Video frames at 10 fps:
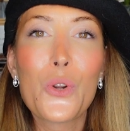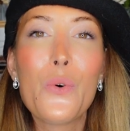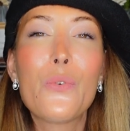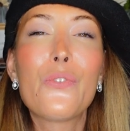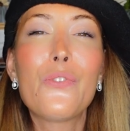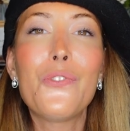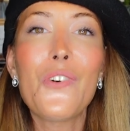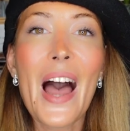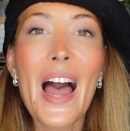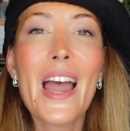you
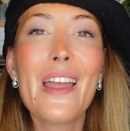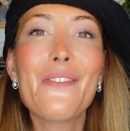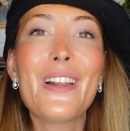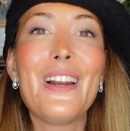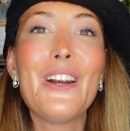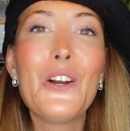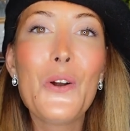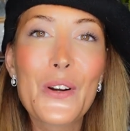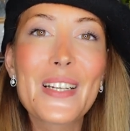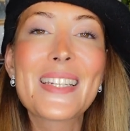five
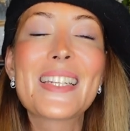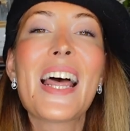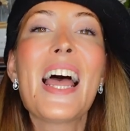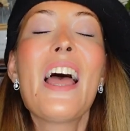looks,